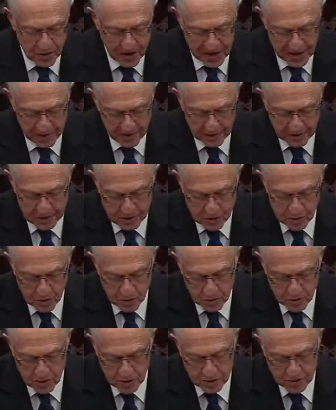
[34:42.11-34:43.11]
Hamilton's
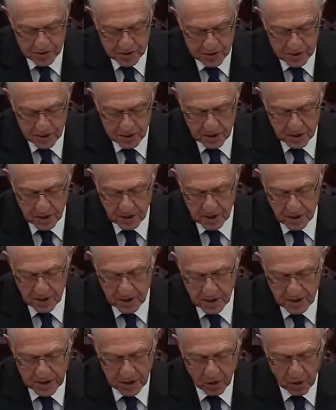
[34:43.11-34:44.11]
words.
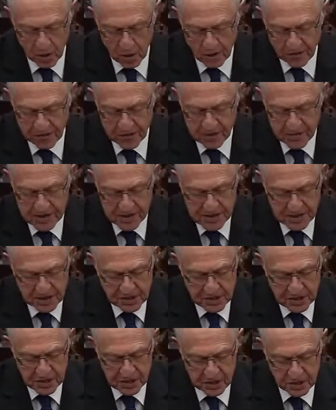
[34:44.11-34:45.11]
They're often
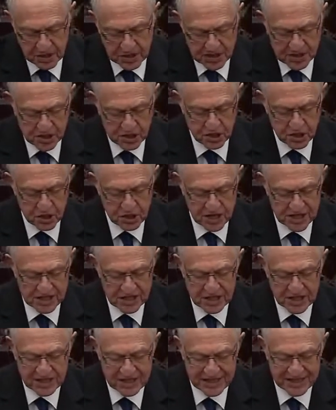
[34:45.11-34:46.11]
misunderstood as
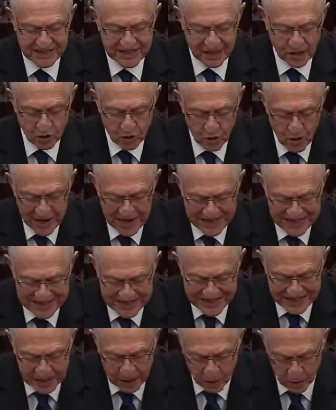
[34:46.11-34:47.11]
suggesting that the
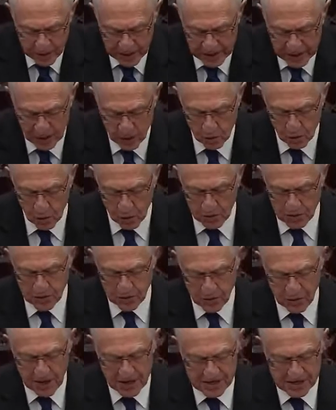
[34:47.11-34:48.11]
criteria
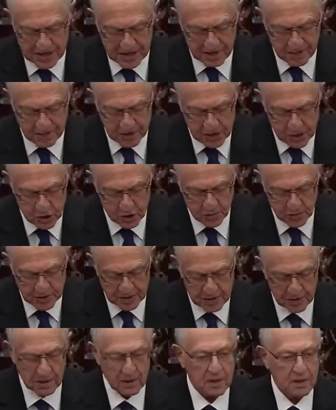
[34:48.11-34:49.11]
authorizing
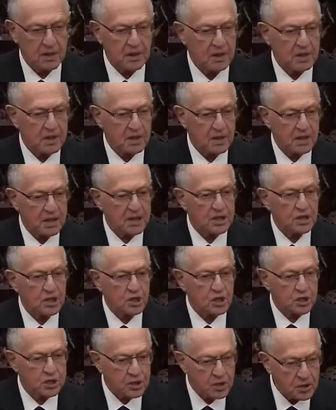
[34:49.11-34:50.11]
impeachment
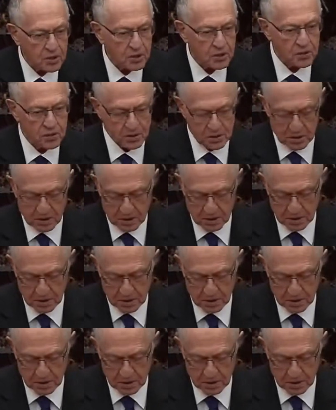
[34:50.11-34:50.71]
include